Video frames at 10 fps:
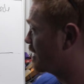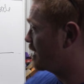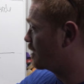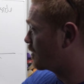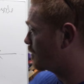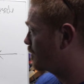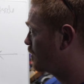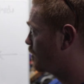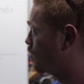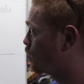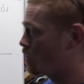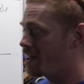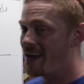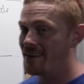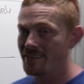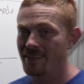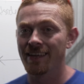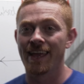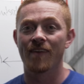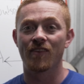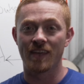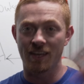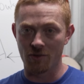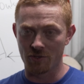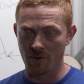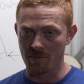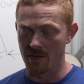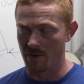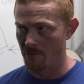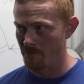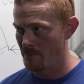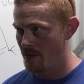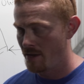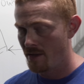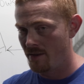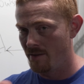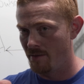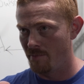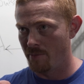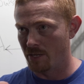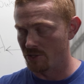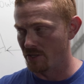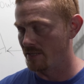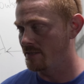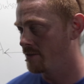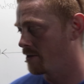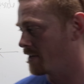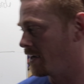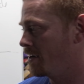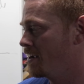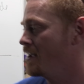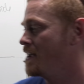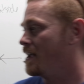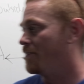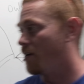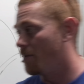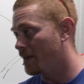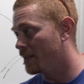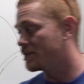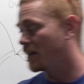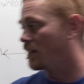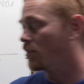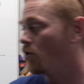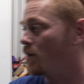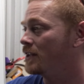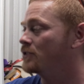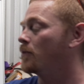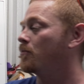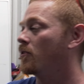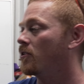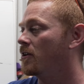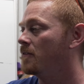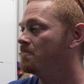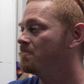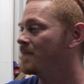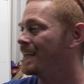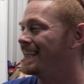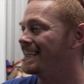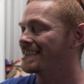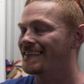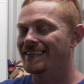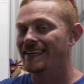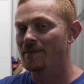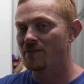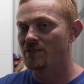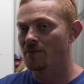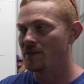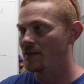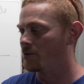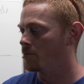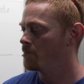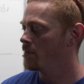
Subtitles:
the hill without ever getting on top of the hill. Picture this. Okay, if I'm against a low-hand top roller, he has claimed the top of the hill.